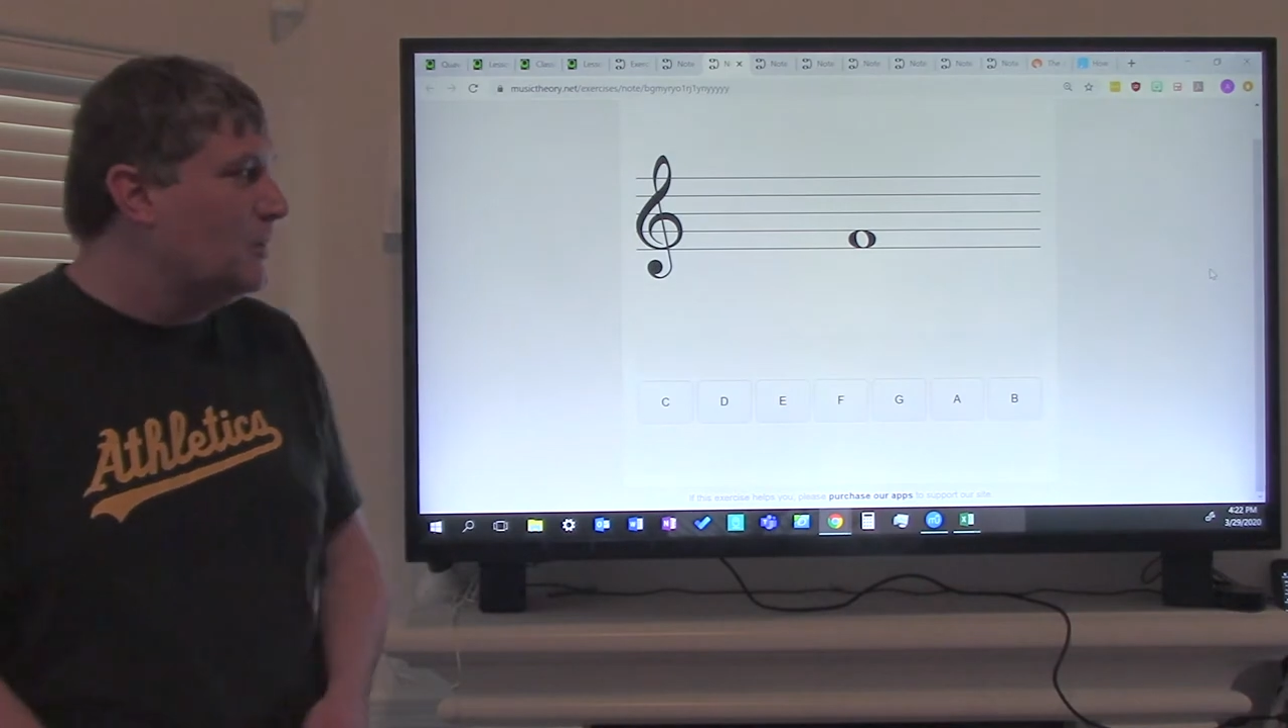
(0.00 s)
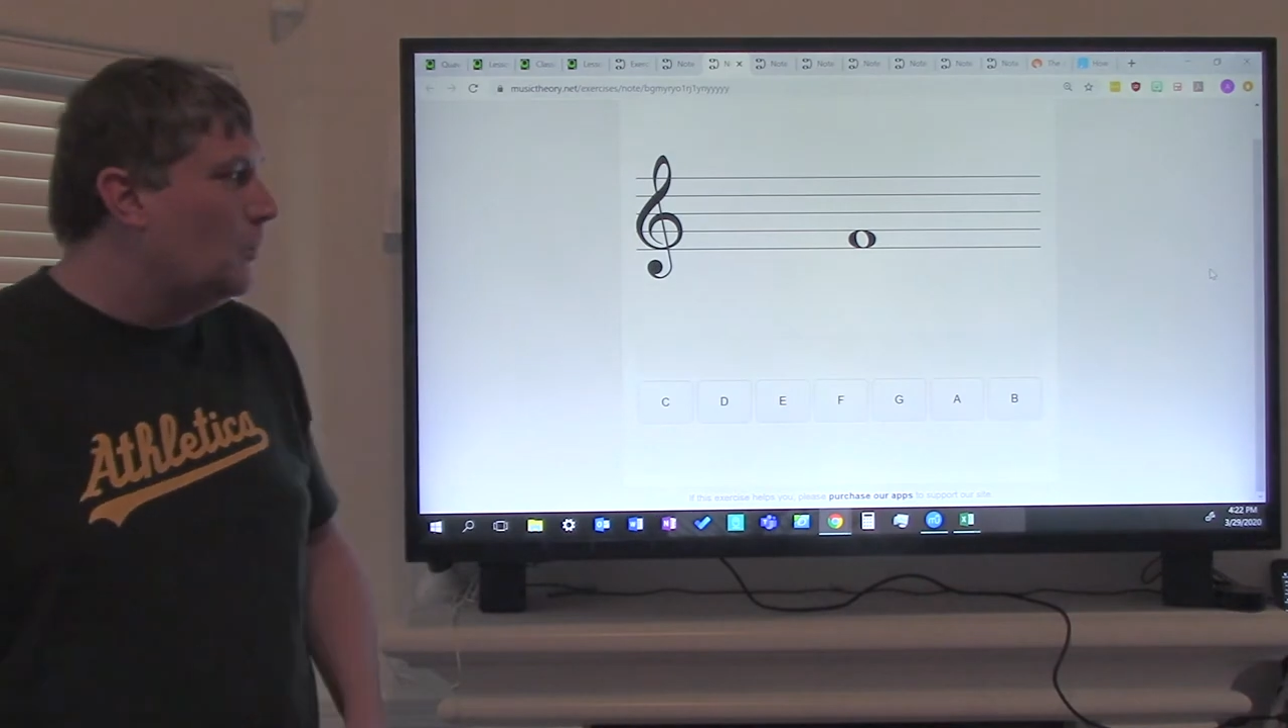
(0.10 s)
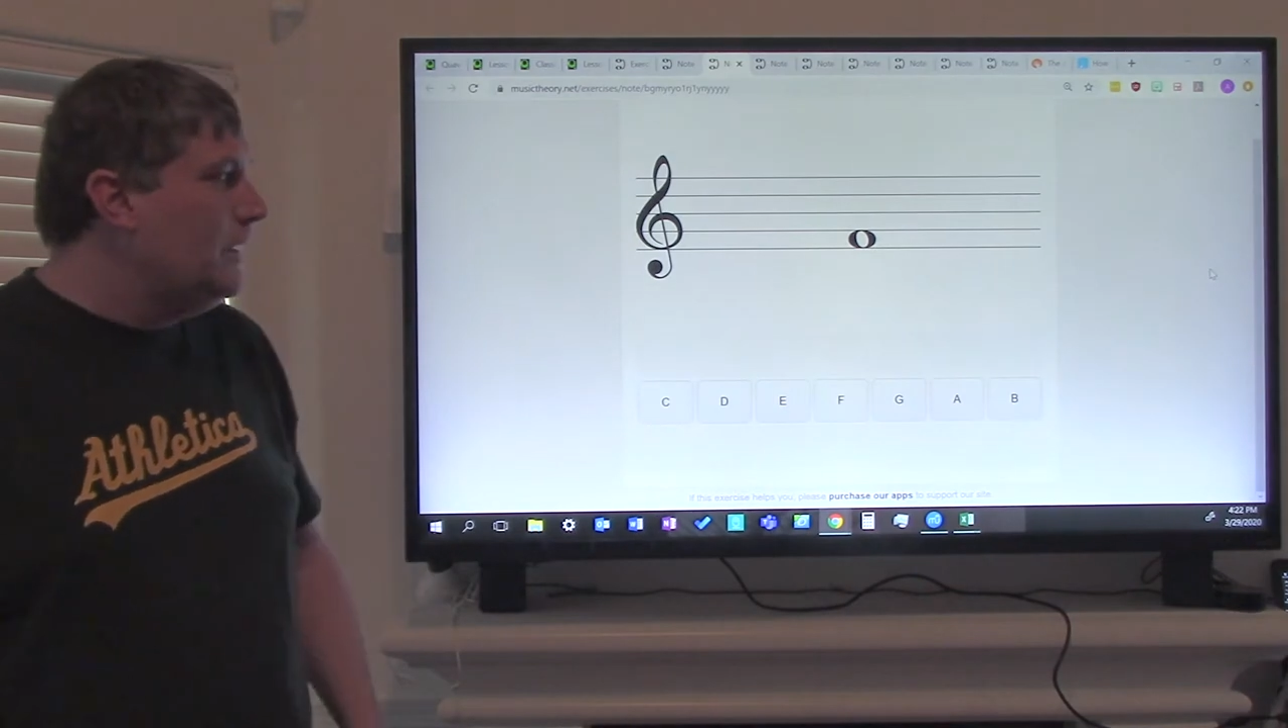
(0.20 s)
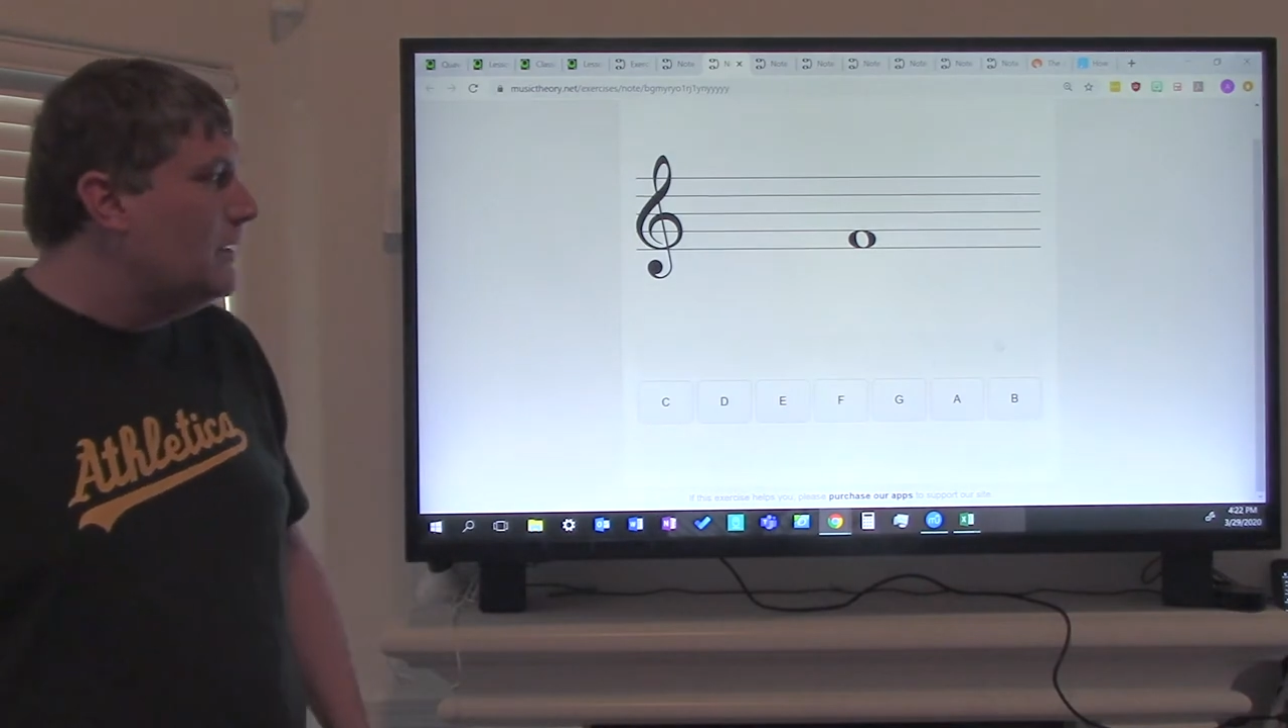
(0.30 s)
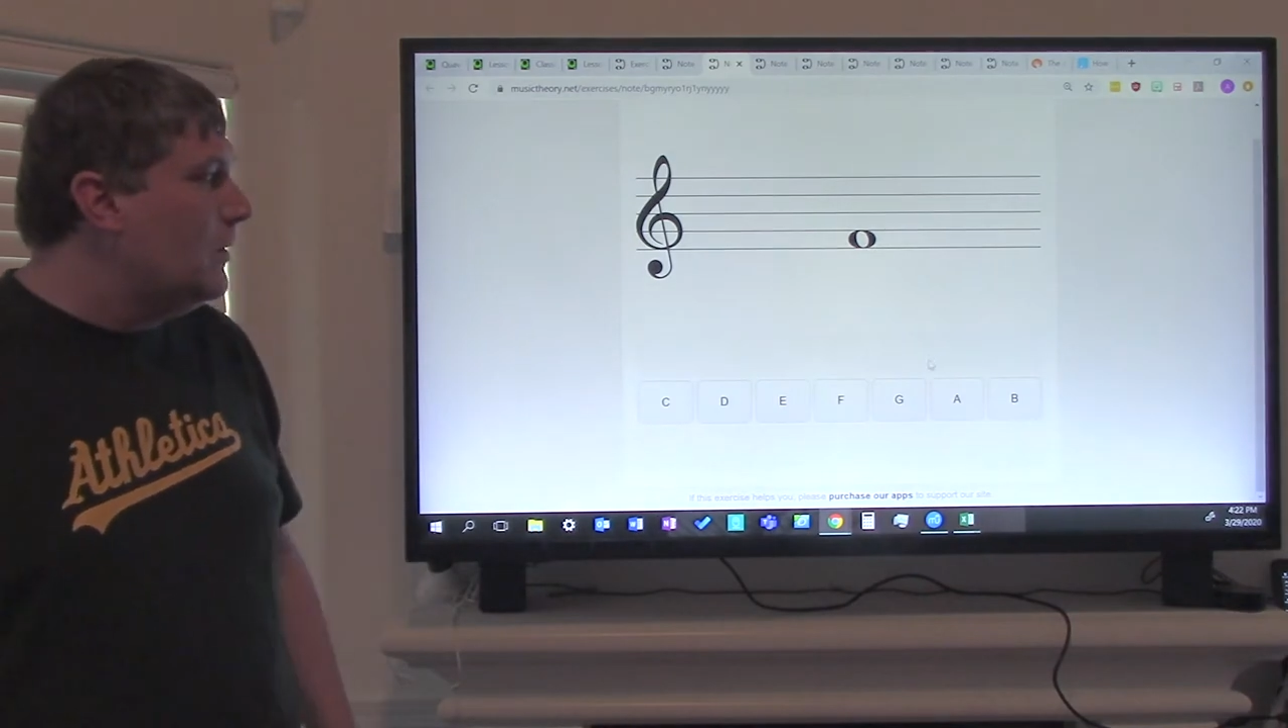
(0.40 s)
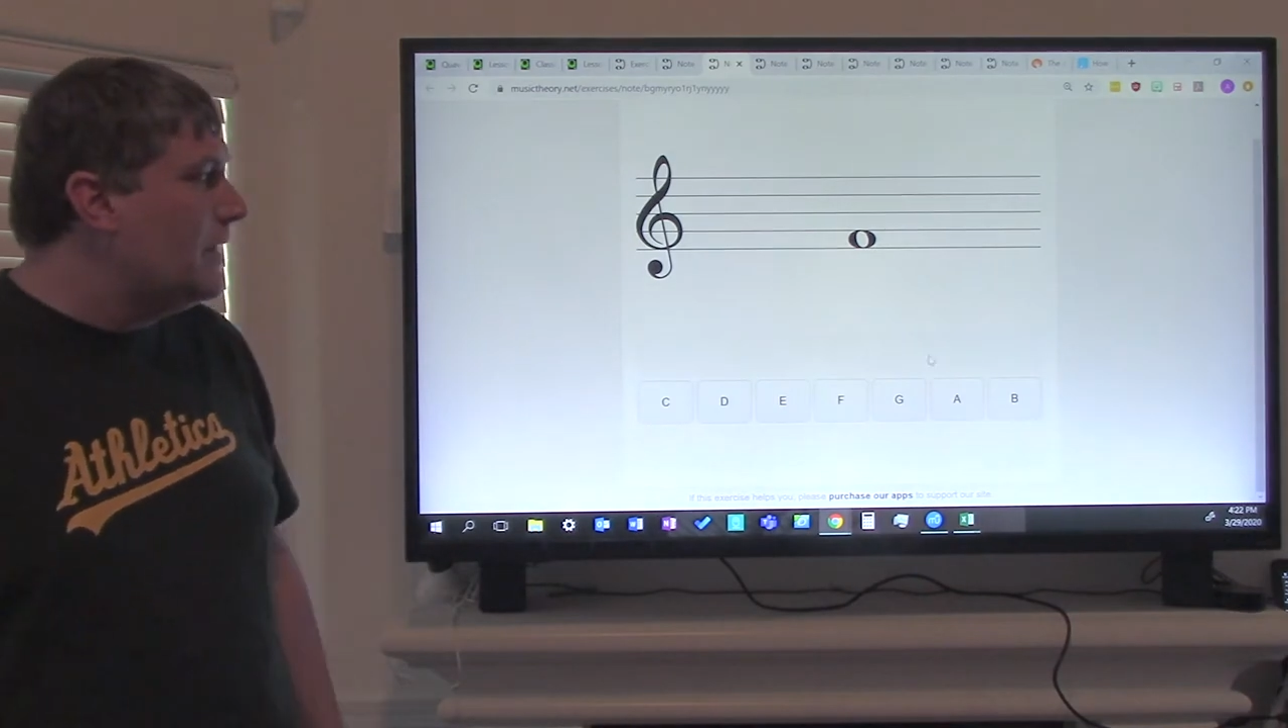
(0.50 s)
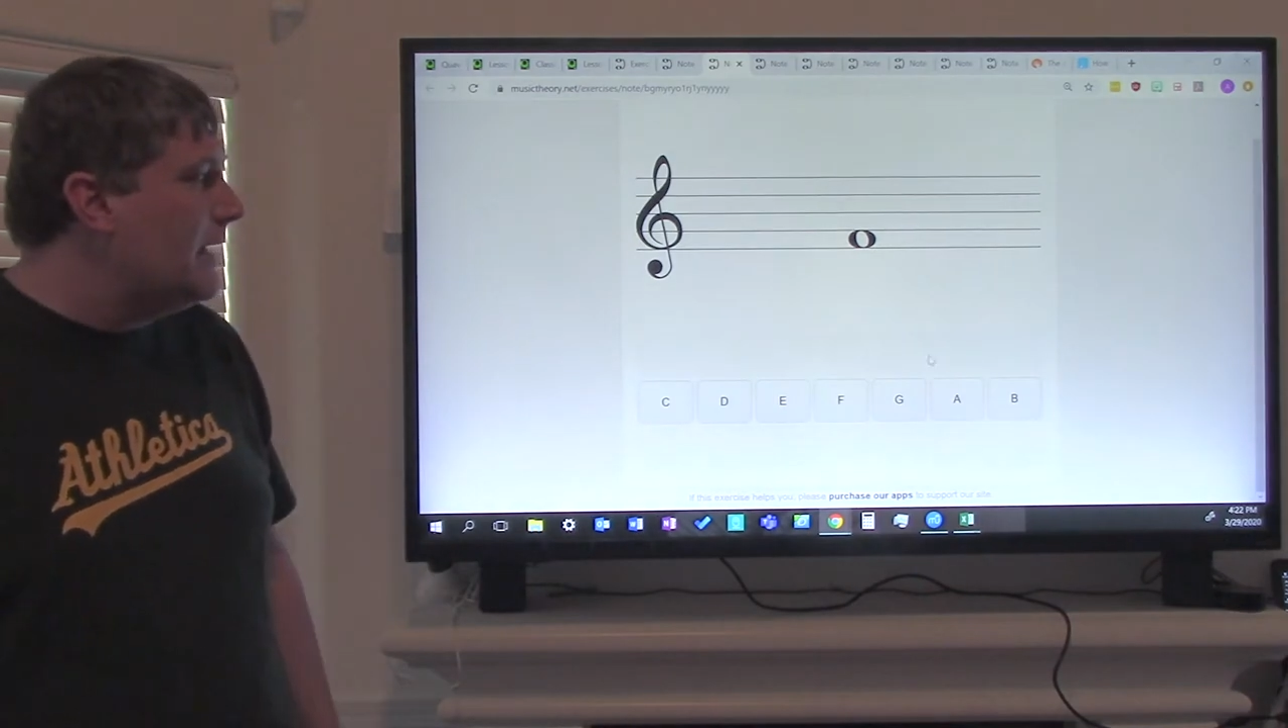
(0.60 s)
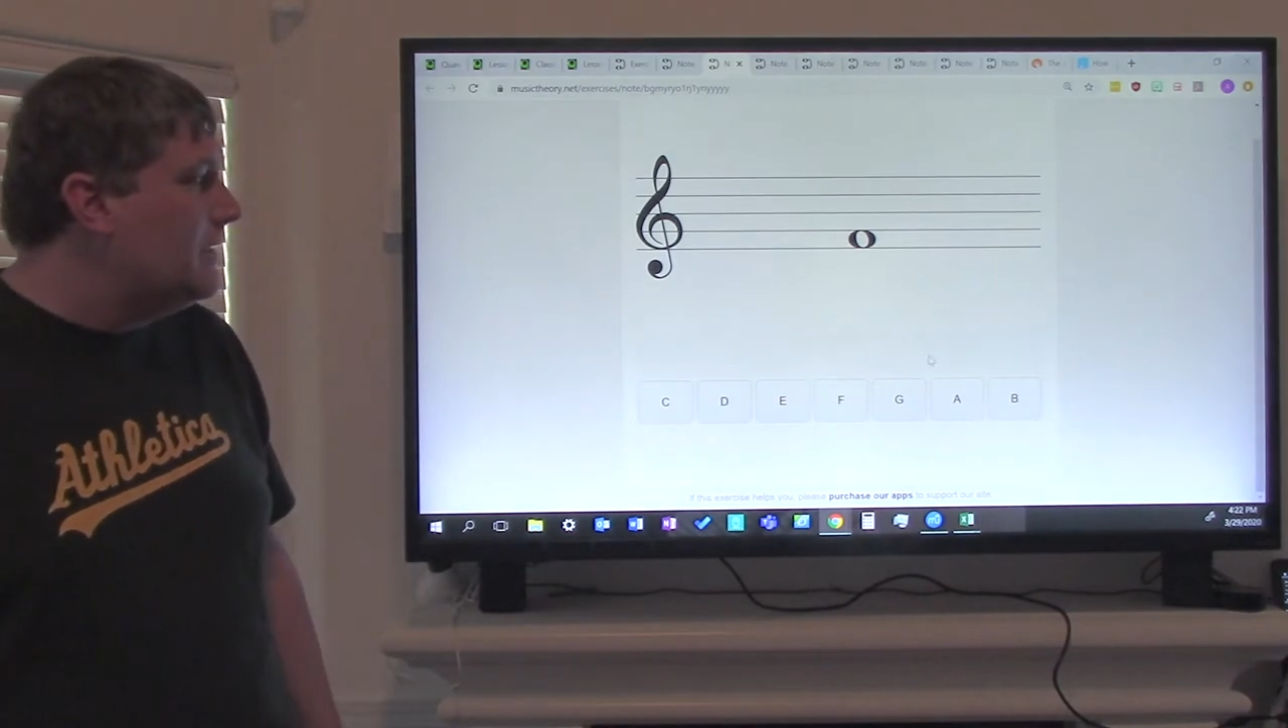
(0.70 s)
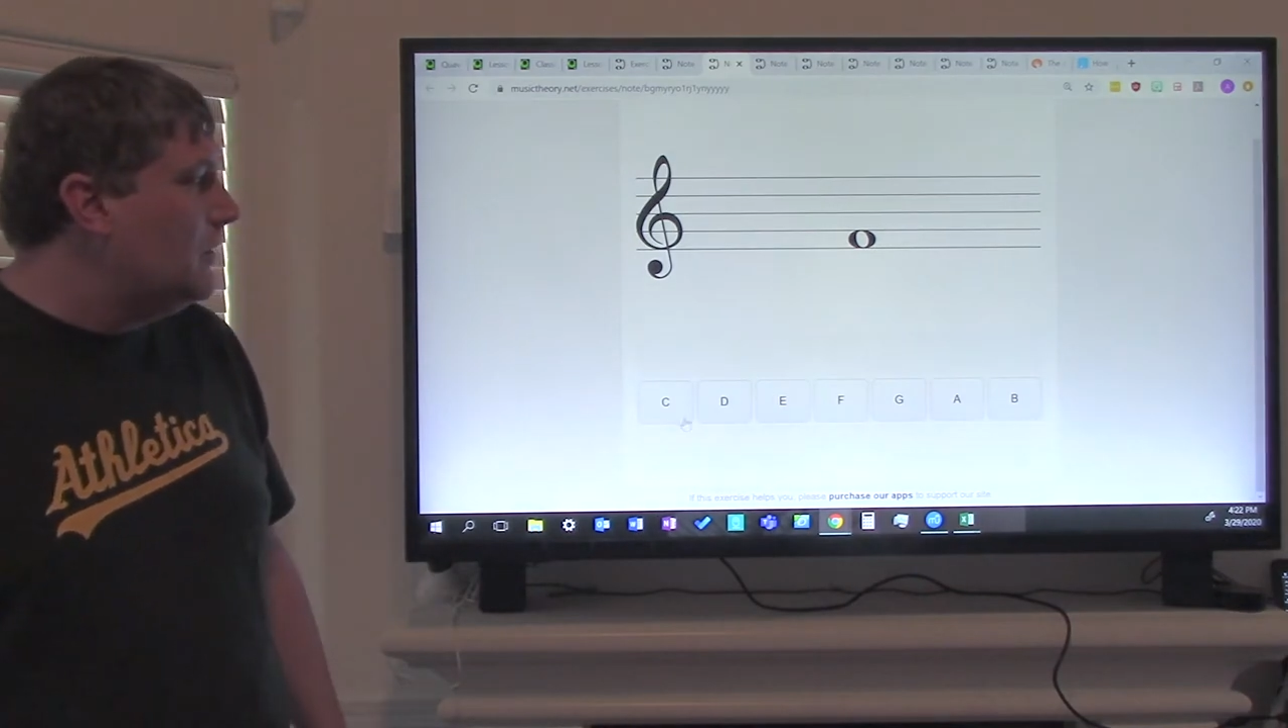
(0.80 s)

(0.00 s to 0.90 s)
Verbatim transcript: so we know that